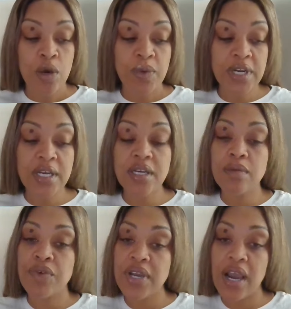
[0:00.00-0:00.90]
we needed
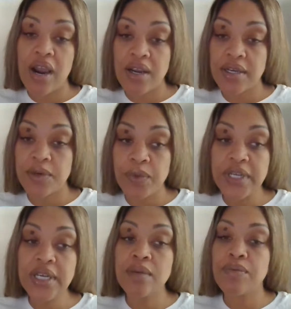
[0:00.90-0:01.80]
to bring our
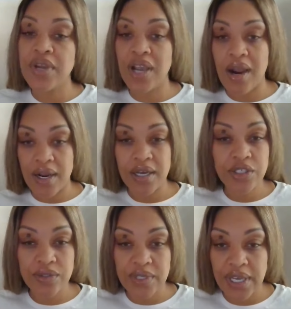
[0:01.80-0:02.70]
we needed to bring our
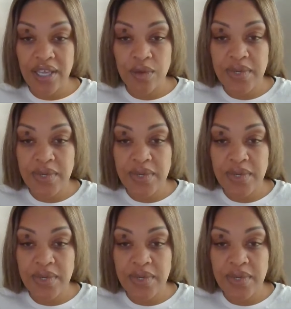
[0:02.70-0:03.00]
country together.